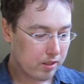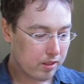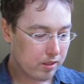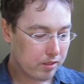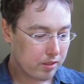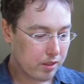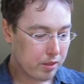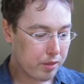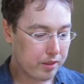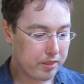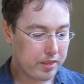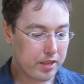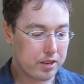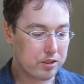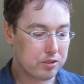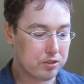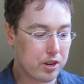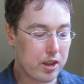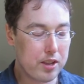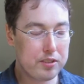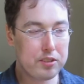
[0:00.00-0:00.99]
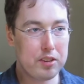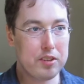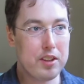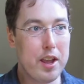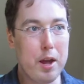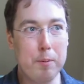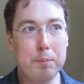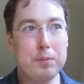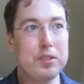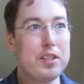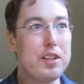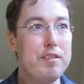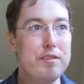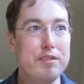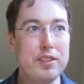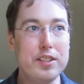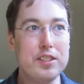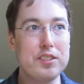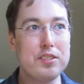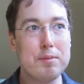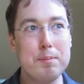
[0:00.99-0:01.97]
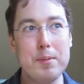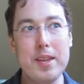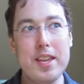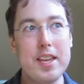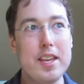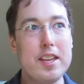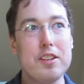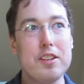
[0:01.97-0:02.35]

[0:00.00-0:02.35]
the thing that Joss helped convince me